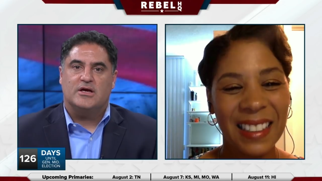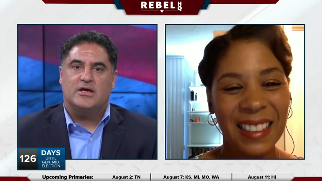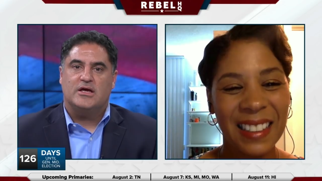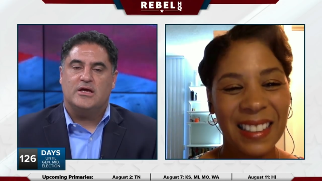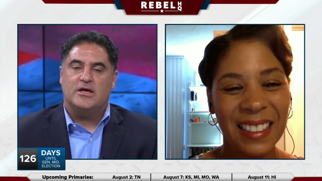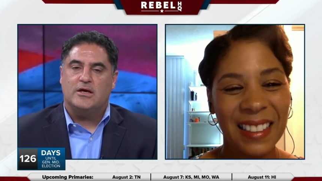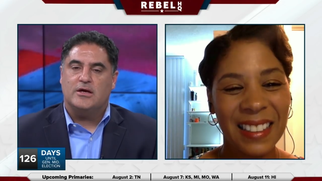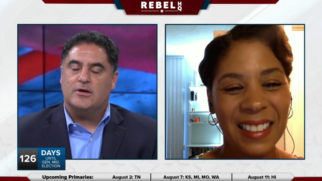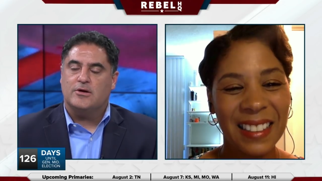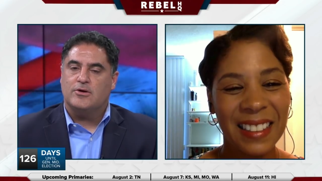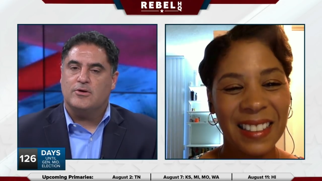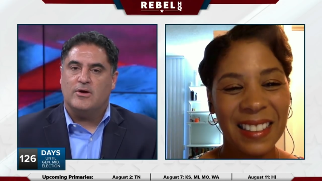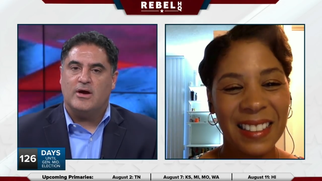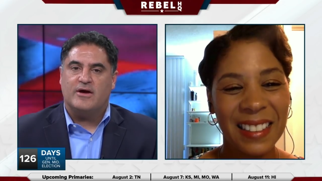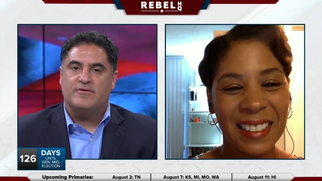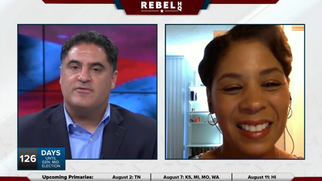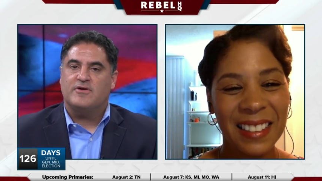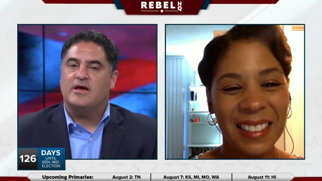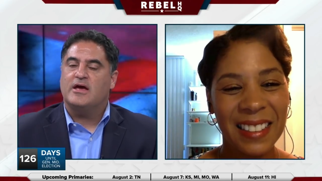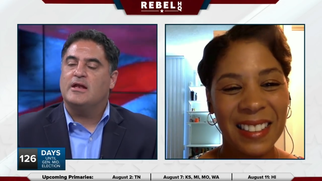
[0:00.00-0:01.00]
Speaker 1: here you
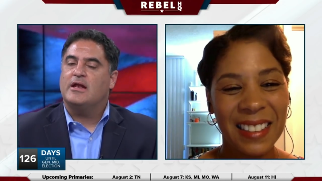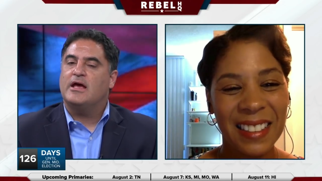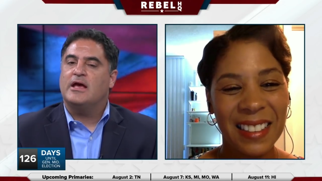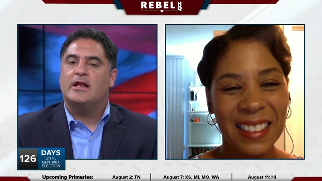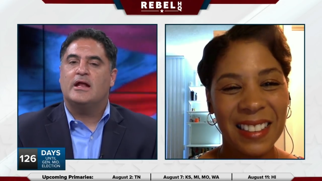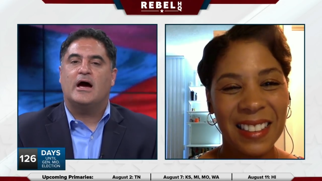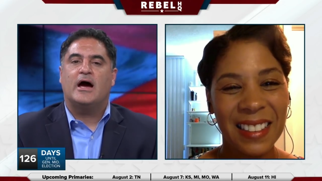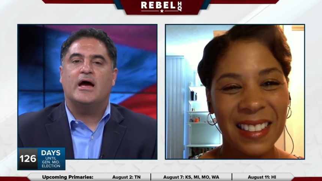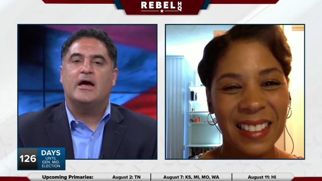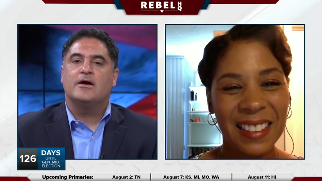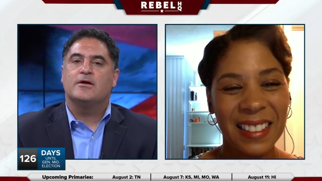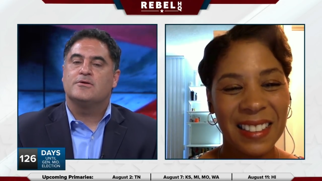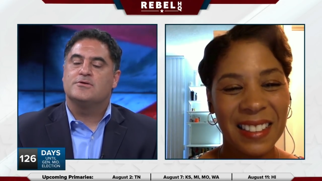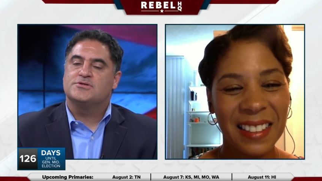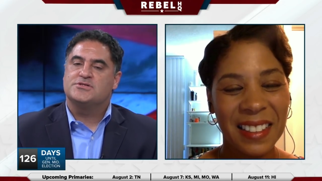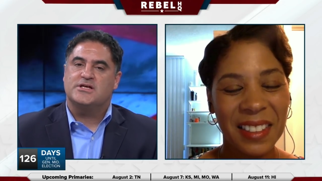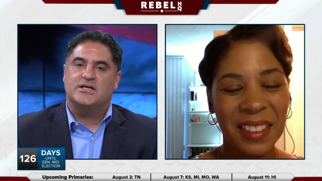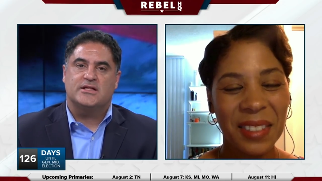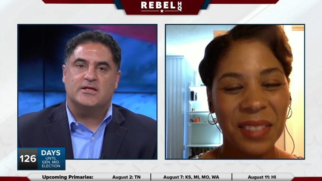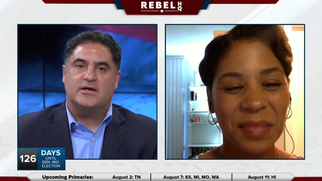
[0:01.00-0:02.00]
have, and, and I
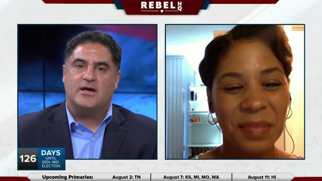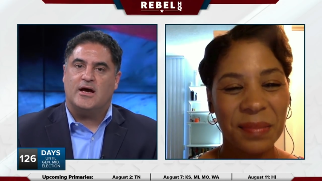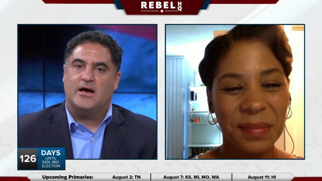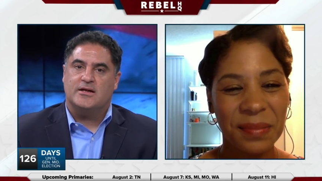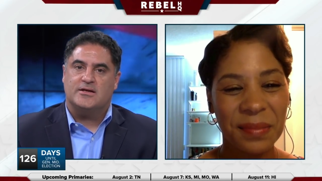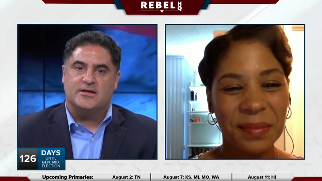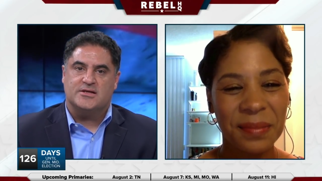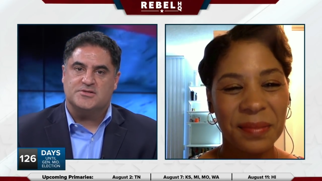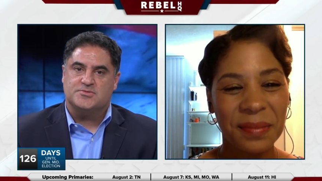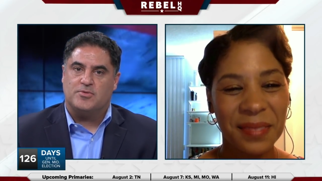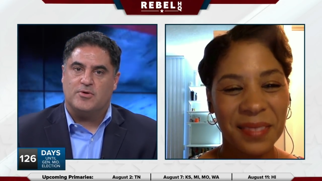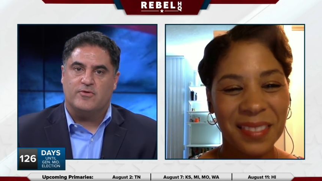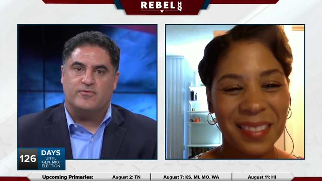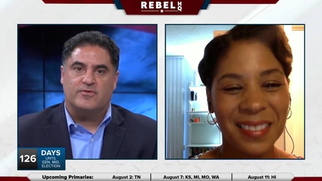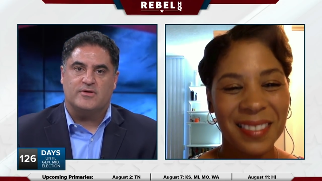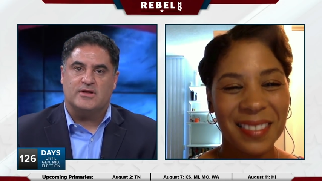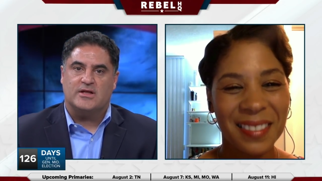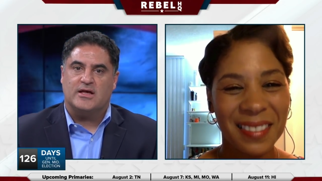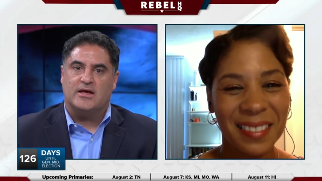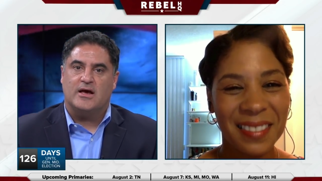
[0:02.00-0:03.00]
understand the context
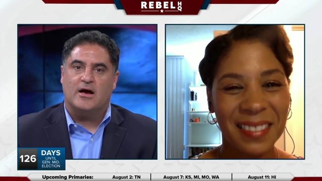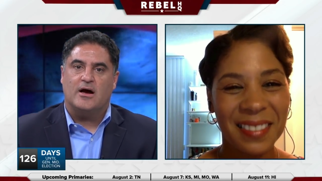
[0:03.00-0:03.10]
perfectly